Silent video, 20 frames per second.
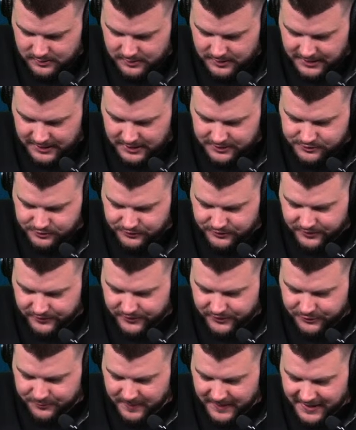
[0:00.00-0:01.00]
Andrew says,
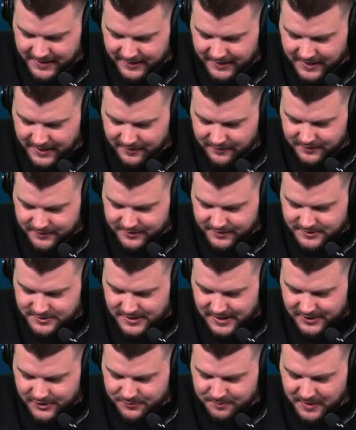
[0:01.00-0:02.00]
Hispanic Heritage
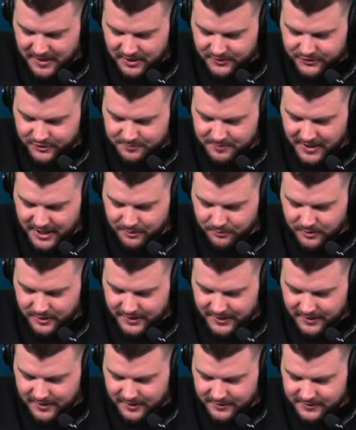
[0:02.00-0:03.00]
Night sponsored by one
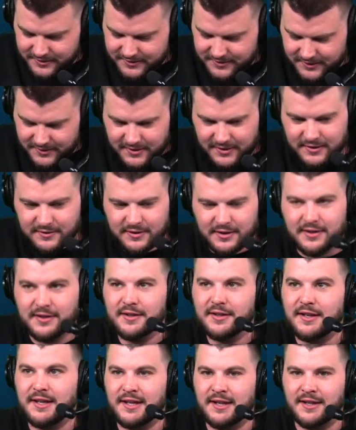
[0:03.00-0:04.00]
eight hundred tequila.
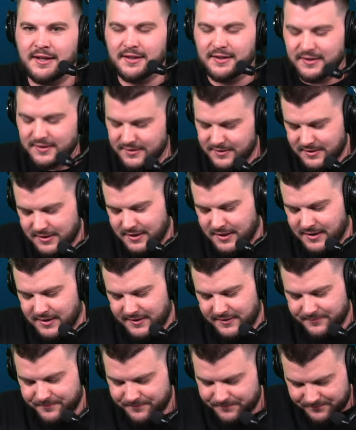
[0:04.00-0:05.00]
In,
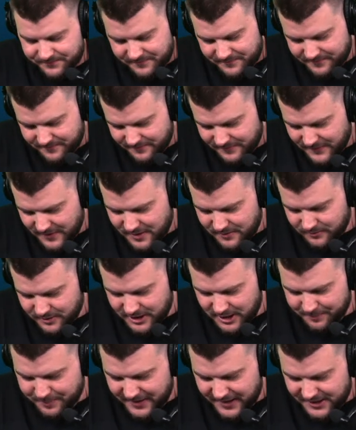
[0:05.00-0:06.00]
in. What
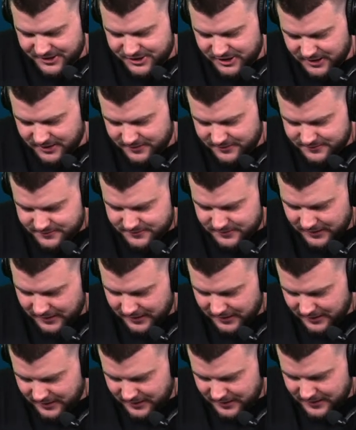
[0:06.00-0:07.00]
up, Asia?
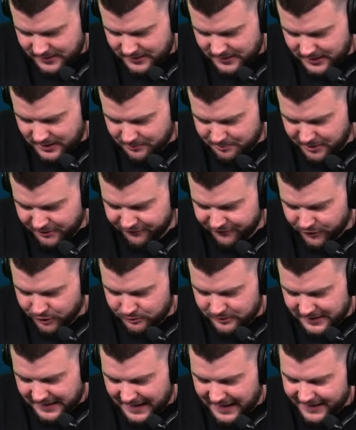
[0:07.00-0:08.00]

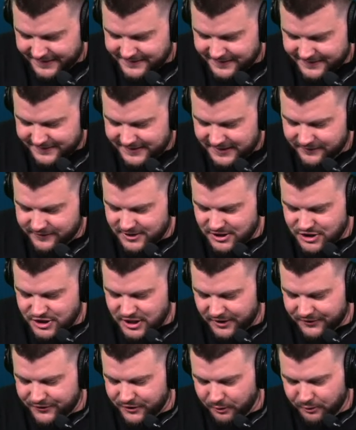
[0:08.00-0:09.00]
Buffoon Guy says,
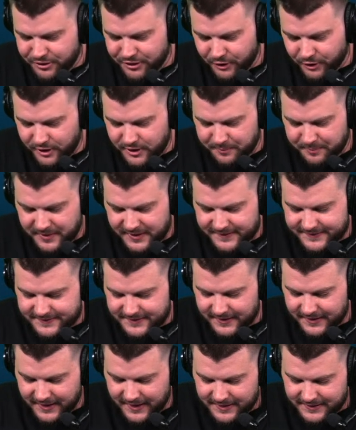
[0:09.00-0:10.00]
DiVincenzo, thirty piece
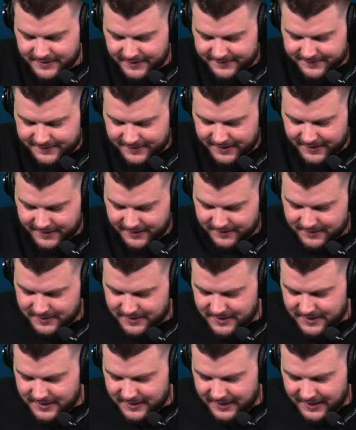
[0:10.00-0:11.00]
today. Knicks need it.
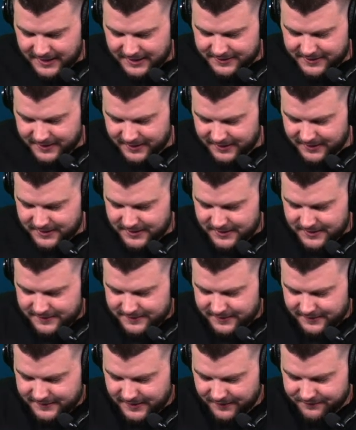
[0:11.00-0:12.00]
Anthony
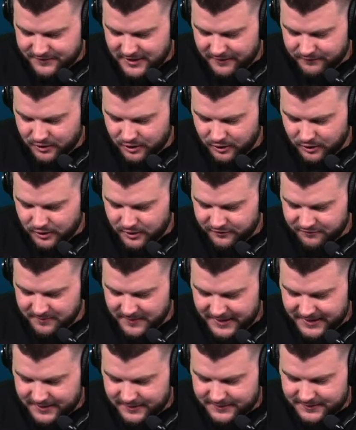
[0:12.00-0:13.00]
says, I've never heard of
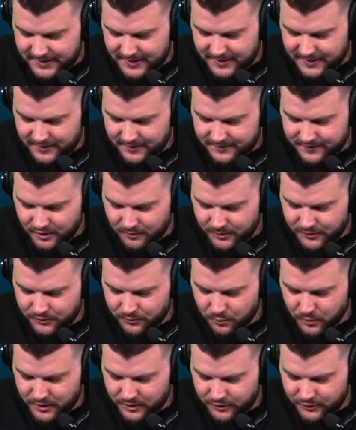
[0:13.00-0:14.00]
Make It Take It. It's always
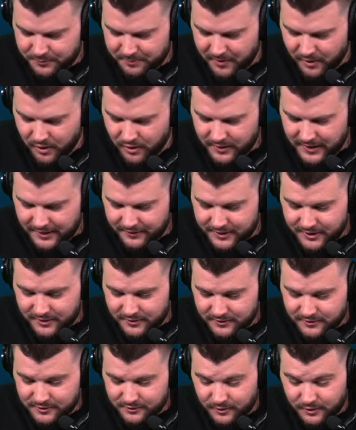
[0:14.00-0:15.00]
winner's ball out here
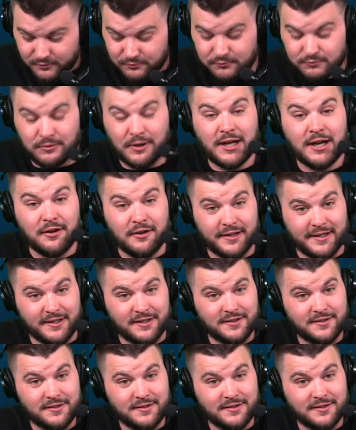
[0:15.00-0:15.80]
in New York. Really?